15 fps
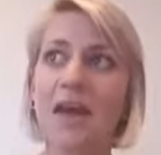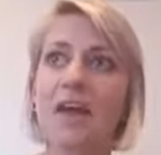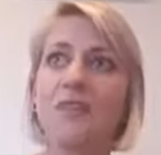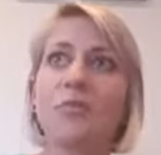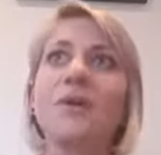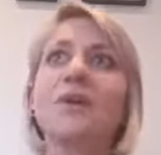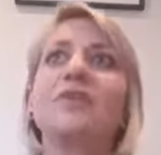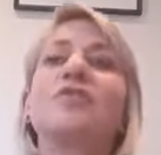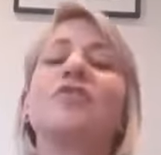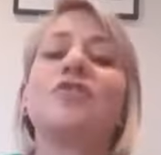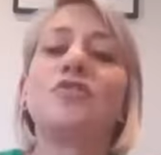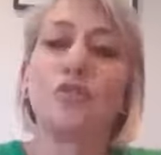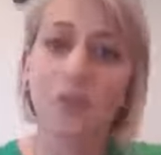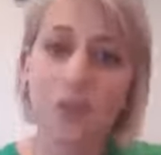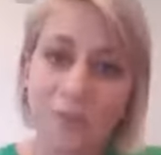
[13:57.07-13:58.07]
If we can
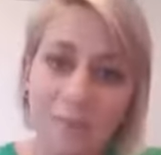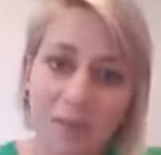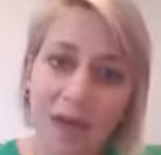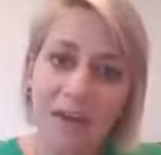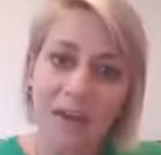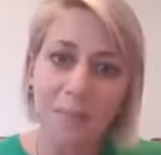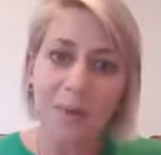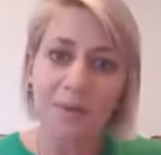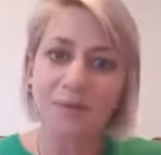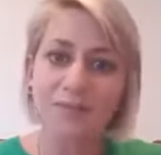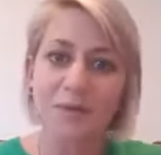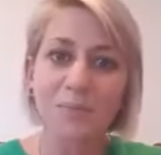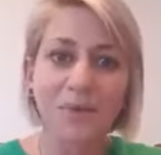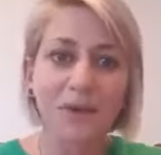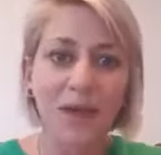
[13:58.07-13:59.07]
assume that about
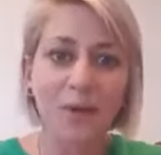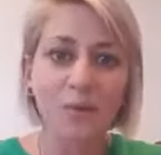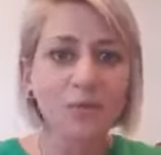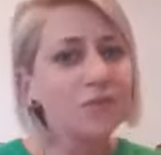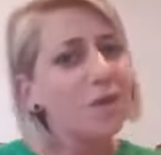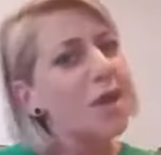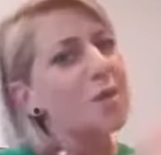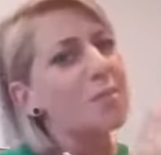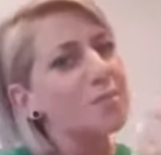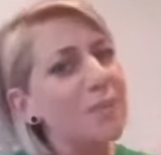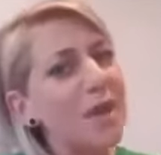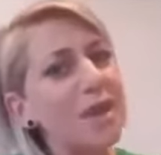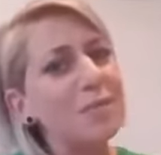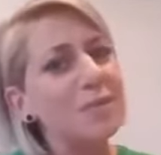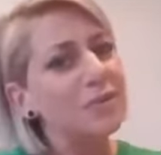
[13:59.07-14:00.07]
somebody else,
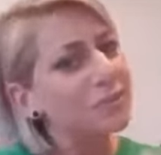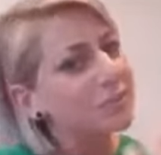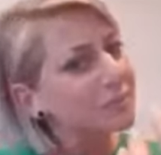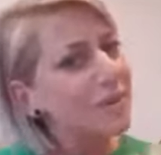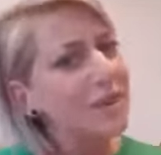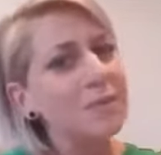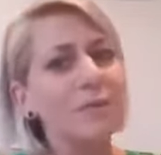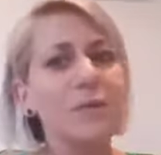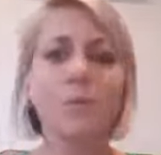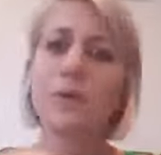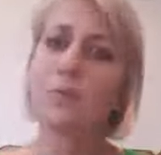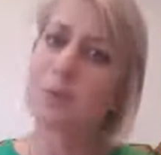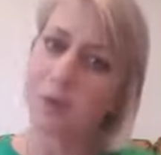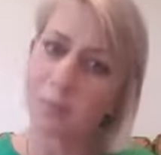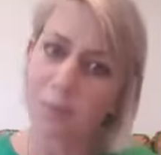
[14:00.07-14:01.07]
maybe, just maybe,
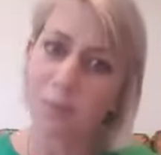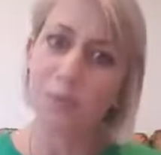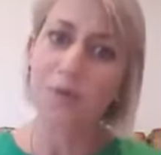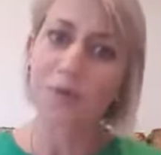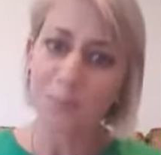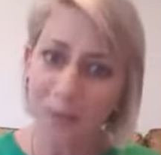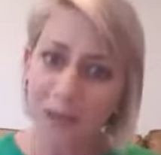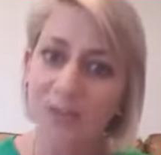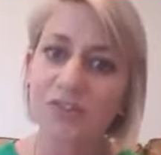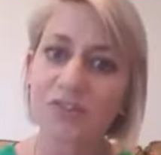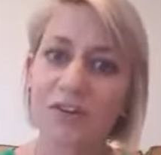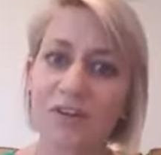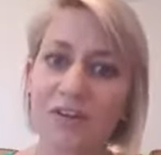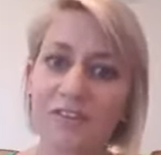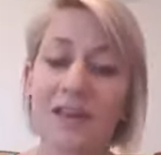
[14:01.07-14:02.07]
we'd be a bit more
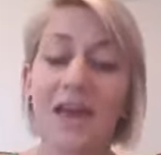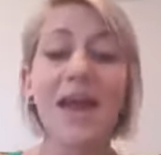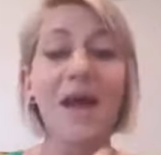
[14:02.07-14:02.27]
compassionate.